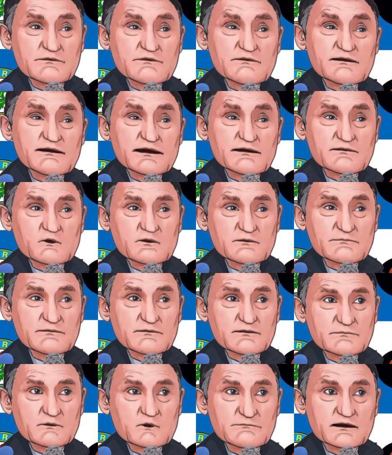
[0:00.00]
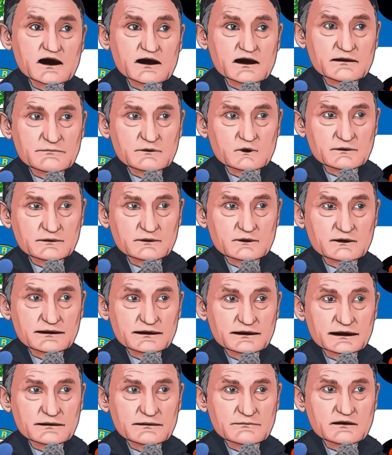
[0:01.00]
Listen, we've got some good footballers, and,
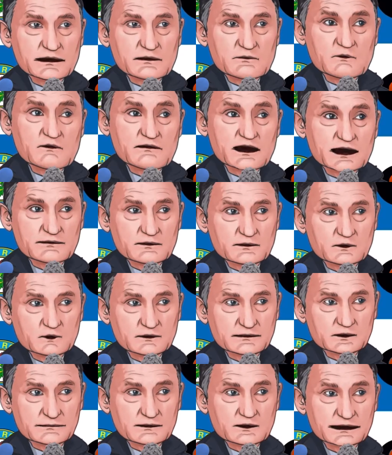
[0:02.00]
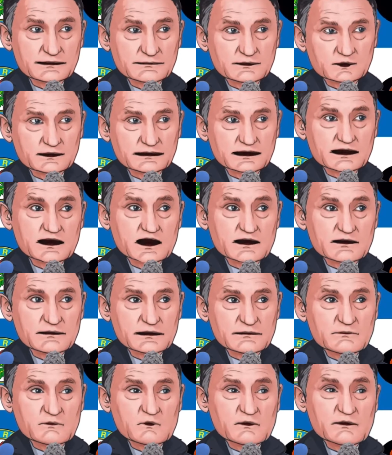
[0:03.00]
and that's the balance for this team, what we're
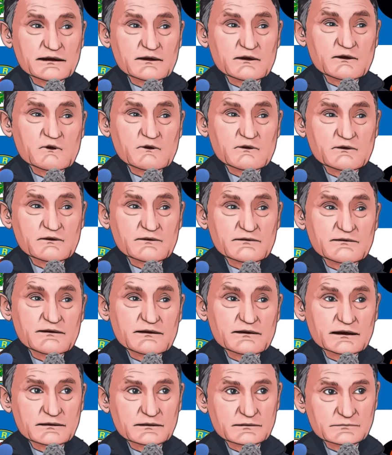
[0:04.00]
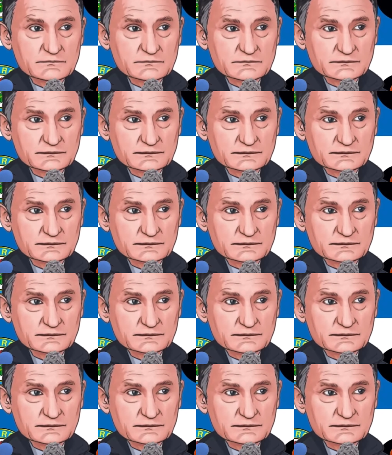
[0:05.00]
striving for really, of, um,